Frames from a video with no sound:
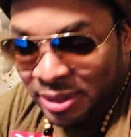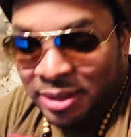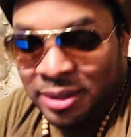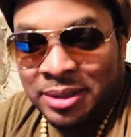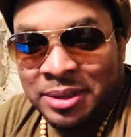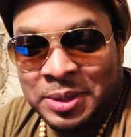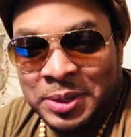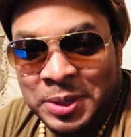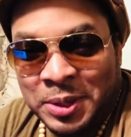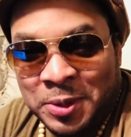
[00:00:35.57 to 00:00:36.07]

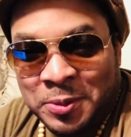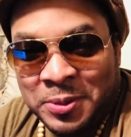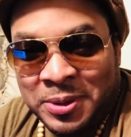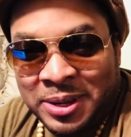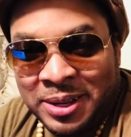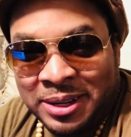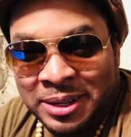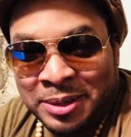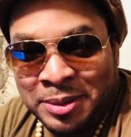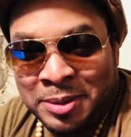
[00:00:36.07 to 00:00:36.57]
Yeah,
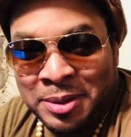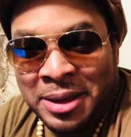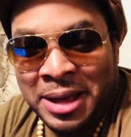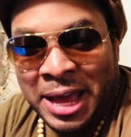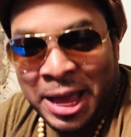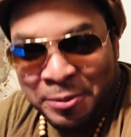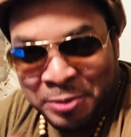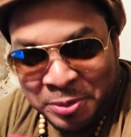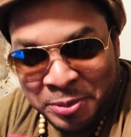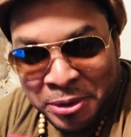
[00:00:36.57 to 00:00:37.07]
man.
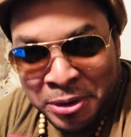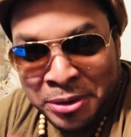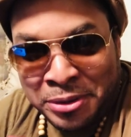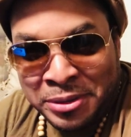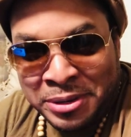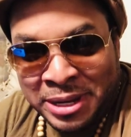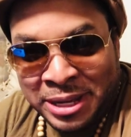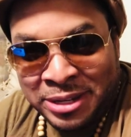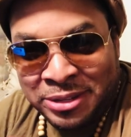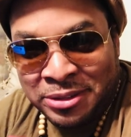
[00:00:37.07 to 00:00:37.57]
Happy
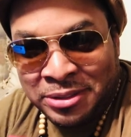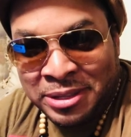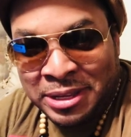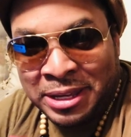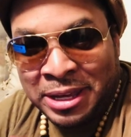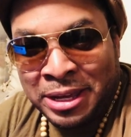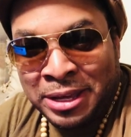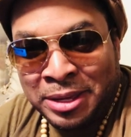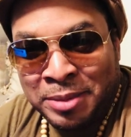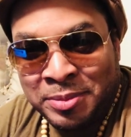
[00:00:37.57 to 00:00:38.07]
birthday to the
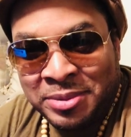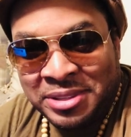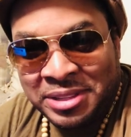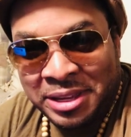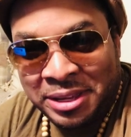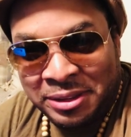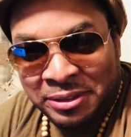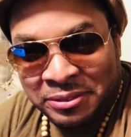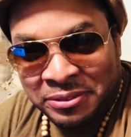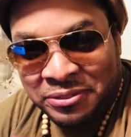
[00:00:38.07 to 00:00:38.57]
king
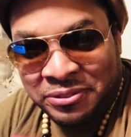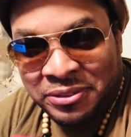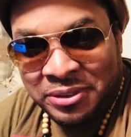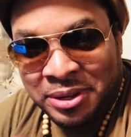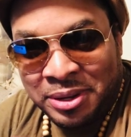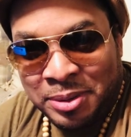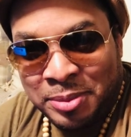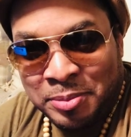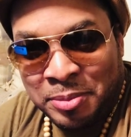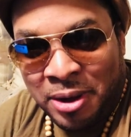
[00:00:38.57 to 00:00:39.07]
himself,
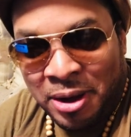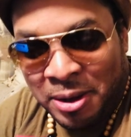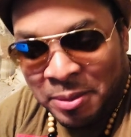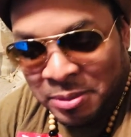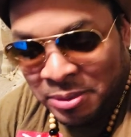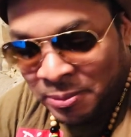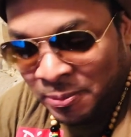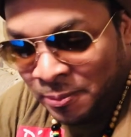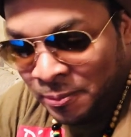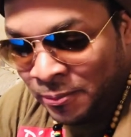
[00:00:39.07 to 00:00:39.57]
Bob.
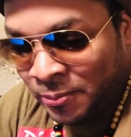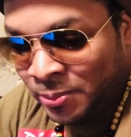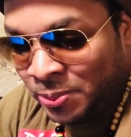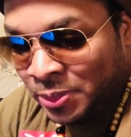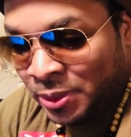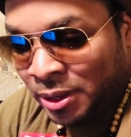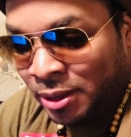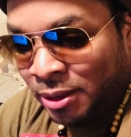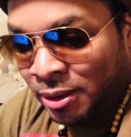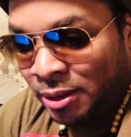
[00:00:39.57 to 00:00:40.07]

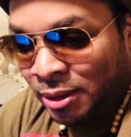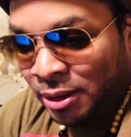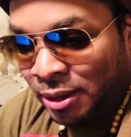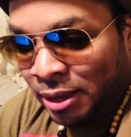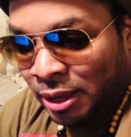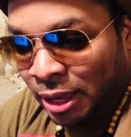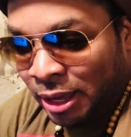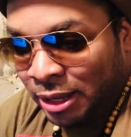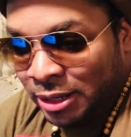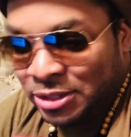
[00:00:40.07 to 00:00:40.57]

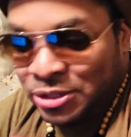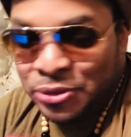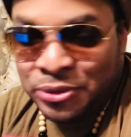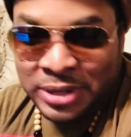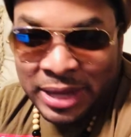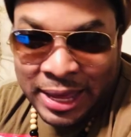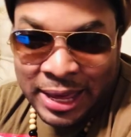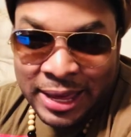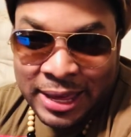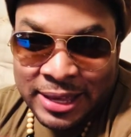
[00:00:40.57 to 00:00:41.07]
Uh,
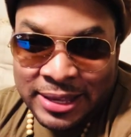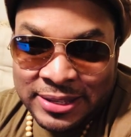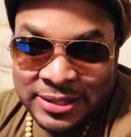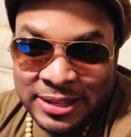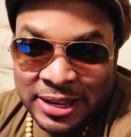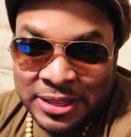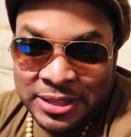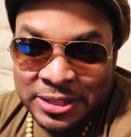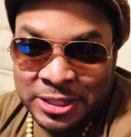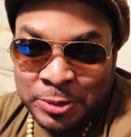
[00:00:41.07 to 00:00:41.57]
today is
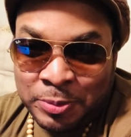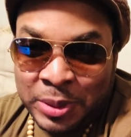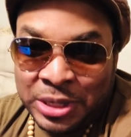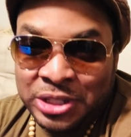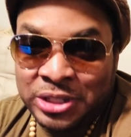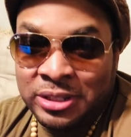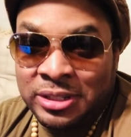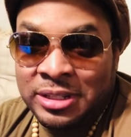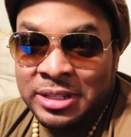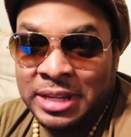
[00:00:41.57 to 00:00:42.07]
the
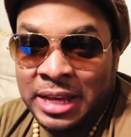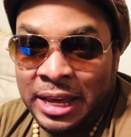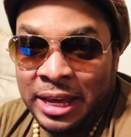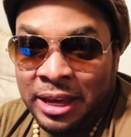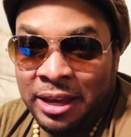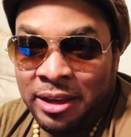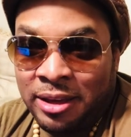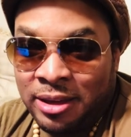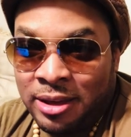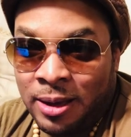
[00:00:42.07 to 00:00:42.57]
special
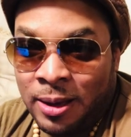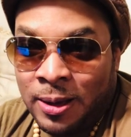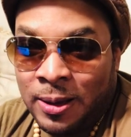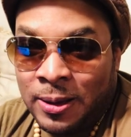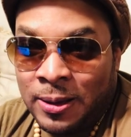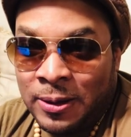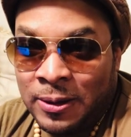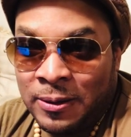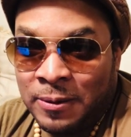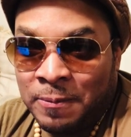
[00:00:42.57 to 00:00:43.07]
day
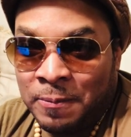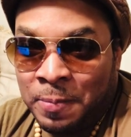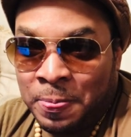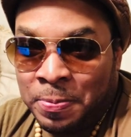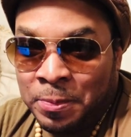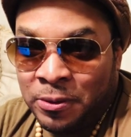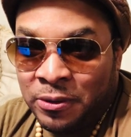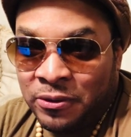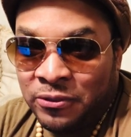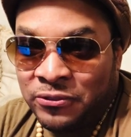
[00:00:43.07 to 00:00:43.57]
um,
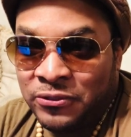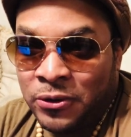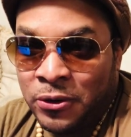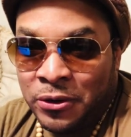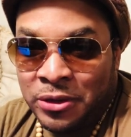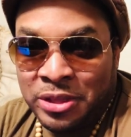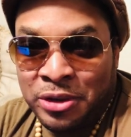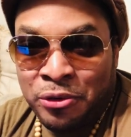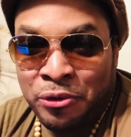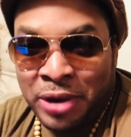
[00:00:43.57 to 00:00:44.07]
for
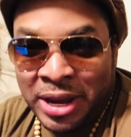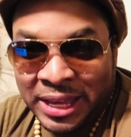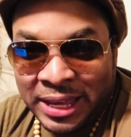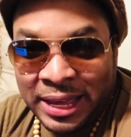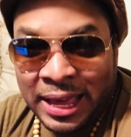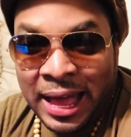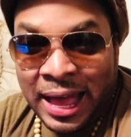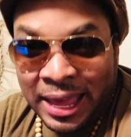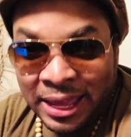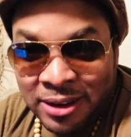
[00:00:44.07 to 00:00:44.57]
the reggae
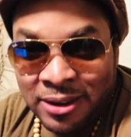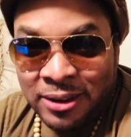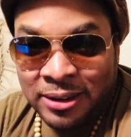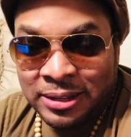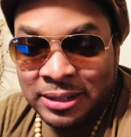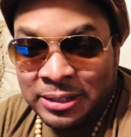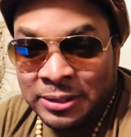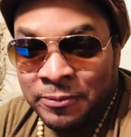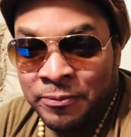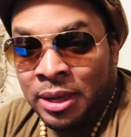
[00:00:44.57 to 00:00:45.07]

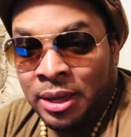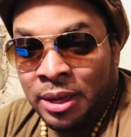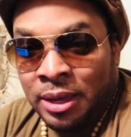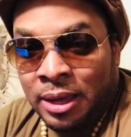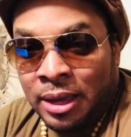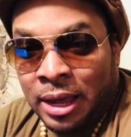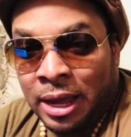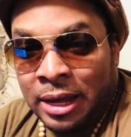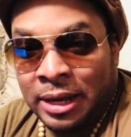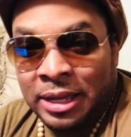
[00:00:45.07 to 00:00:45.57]

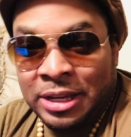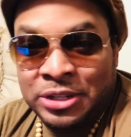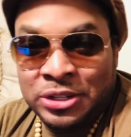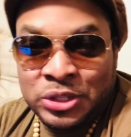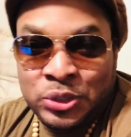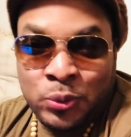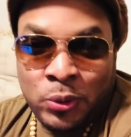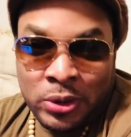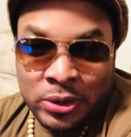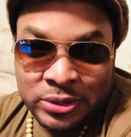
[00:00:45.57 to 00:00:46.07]
icon. And I just
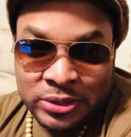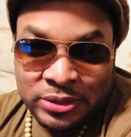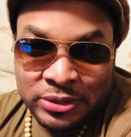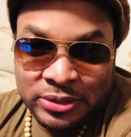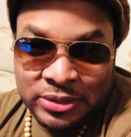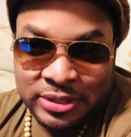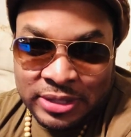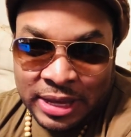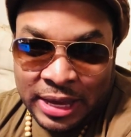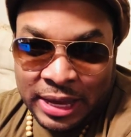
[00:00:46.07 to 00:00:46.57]
want to
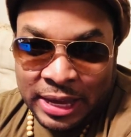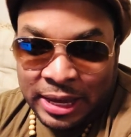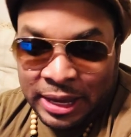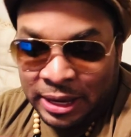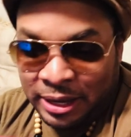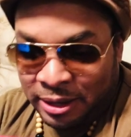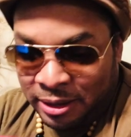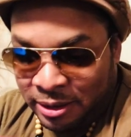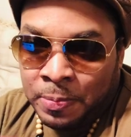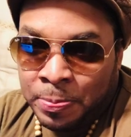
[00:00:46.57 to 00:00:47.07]

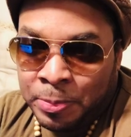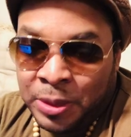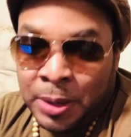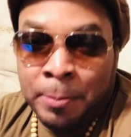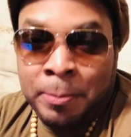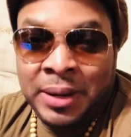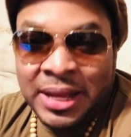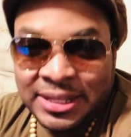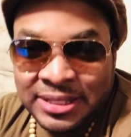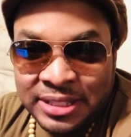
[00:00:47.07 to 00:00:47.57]
say
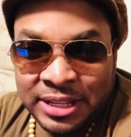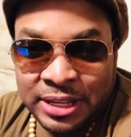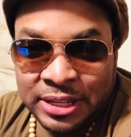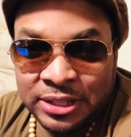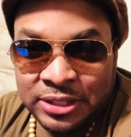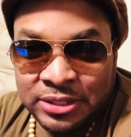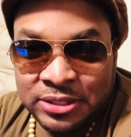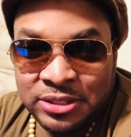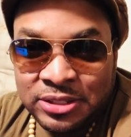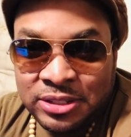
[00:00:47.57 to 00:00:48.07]

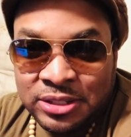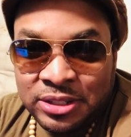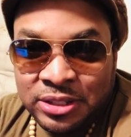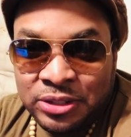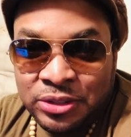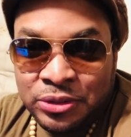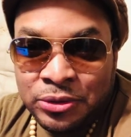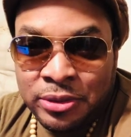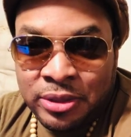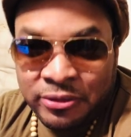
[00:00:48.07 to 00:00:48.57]
blessings
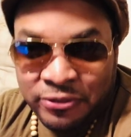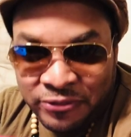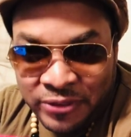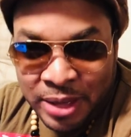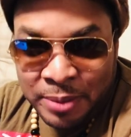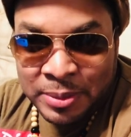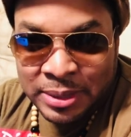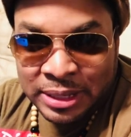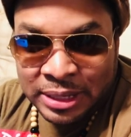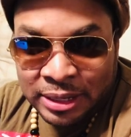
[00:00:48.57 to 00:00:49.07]
to the
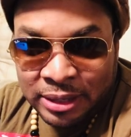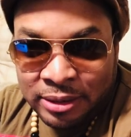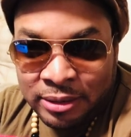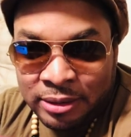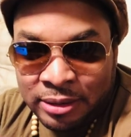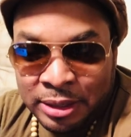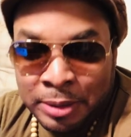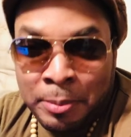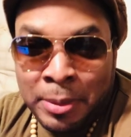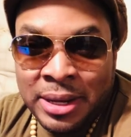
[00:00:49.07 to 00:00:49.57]
family,
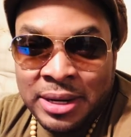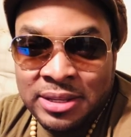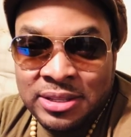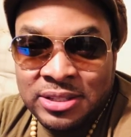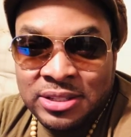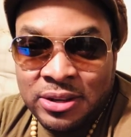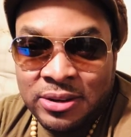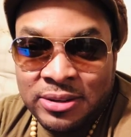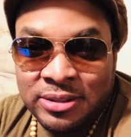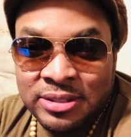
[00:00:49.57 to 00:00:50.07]
the many
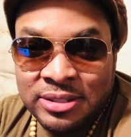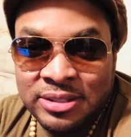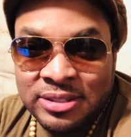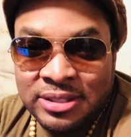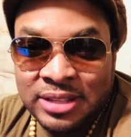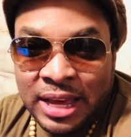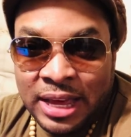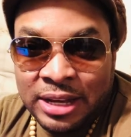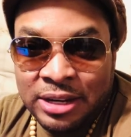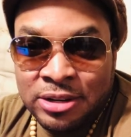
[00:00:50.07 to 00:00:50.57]
sons
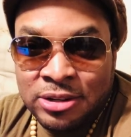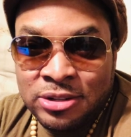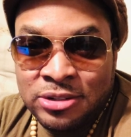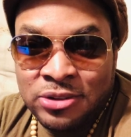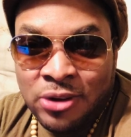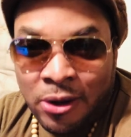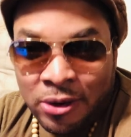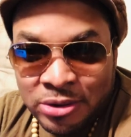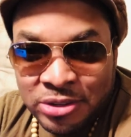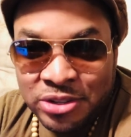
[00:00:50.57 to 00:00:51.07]
and
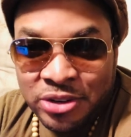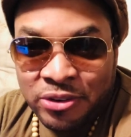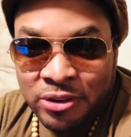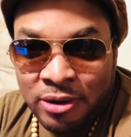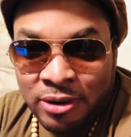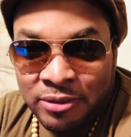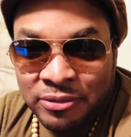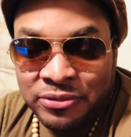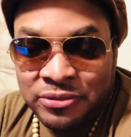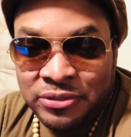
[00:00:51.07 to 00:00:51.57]
daughter of